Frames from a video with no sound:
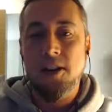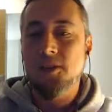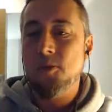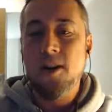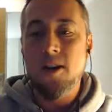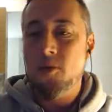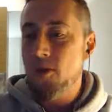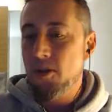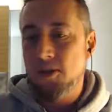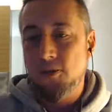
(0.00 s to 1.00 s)
He's winning
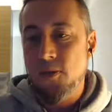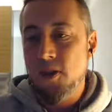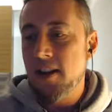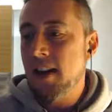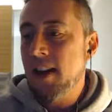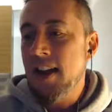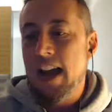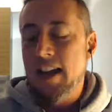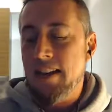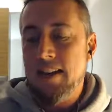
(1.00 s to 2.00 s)
awards for it.
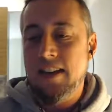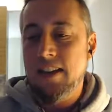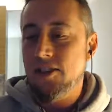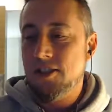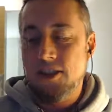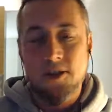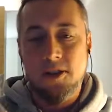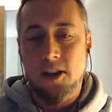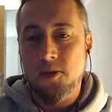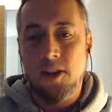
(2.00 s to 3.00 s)
And he's just so in
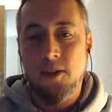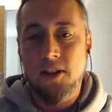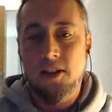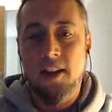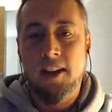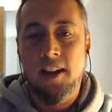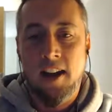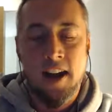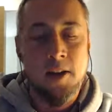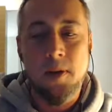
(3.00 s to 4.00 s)
touch with everything. And
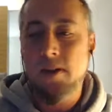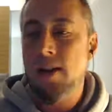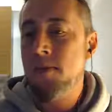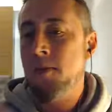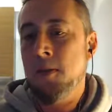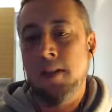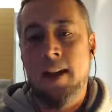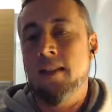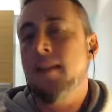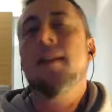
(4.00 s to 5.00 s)
anybody who comes to
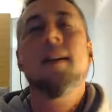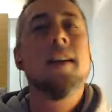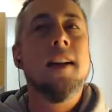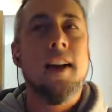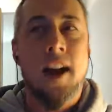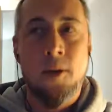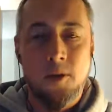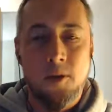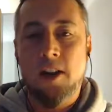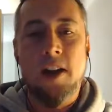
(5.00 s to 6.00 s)
Atlanta, I
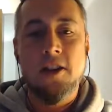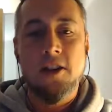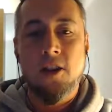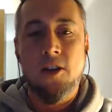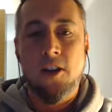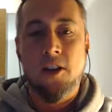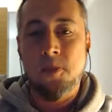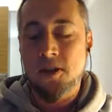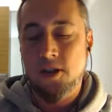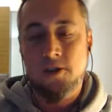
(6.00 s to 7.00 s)
would recommend you go there,
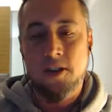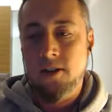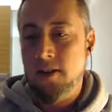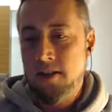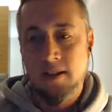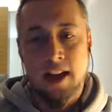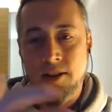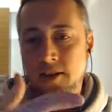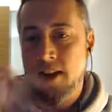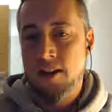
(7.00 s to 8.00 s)
especially if you're in the
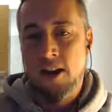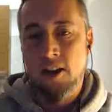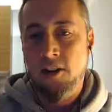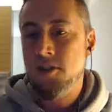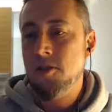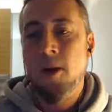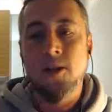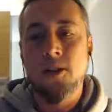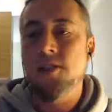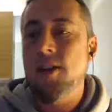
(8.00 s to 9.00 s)
downtown area. There's a
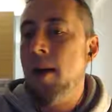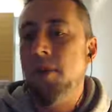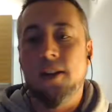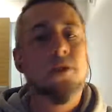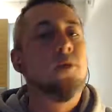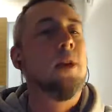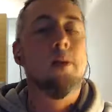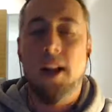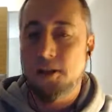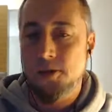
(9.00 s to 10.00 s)
Marta stop like three
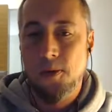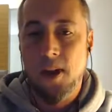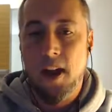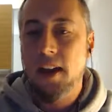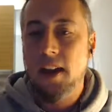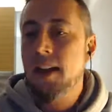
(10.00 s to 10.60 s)
blocks away.